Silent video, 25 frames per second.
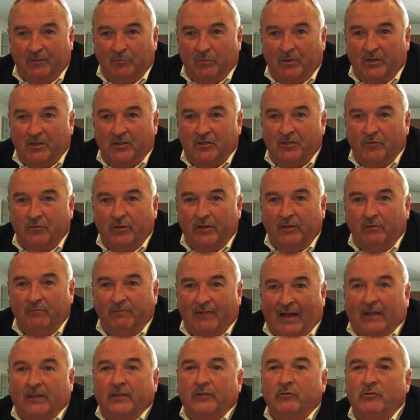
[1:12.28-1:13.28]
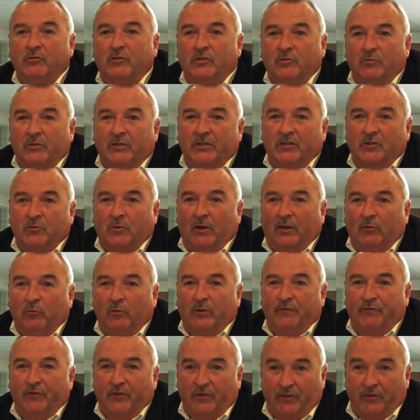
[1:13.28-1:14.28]
but there's a real value to it as
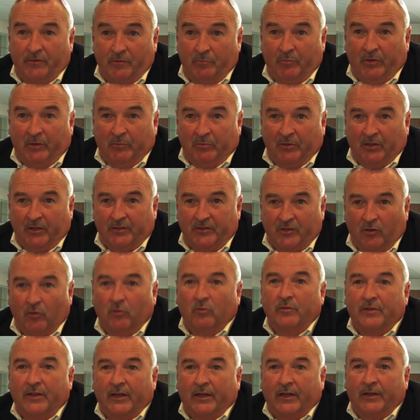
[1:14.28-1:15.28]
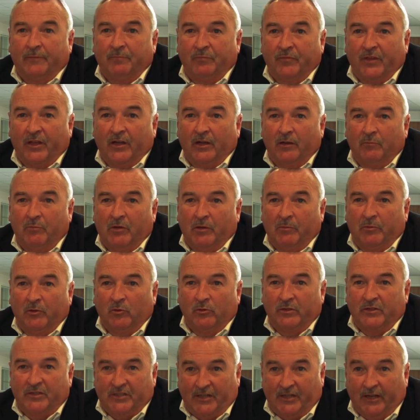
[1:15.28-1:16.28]
well for other people that go there, people
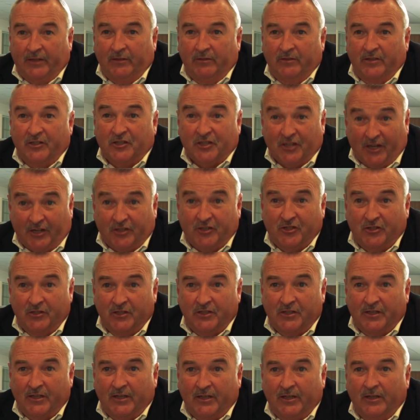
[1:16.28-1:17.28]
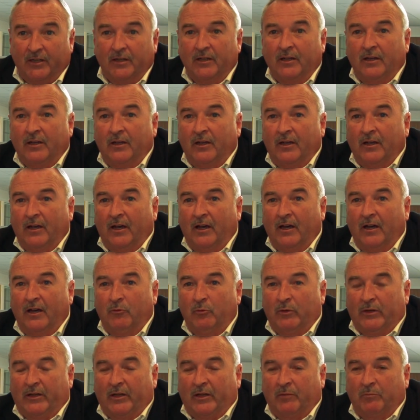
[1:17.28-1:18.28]
who attend the sessions there.
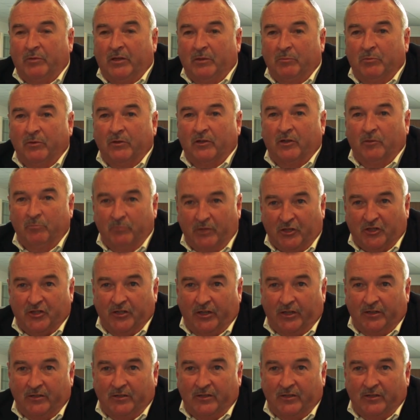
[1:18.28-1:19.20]
We get people commissioning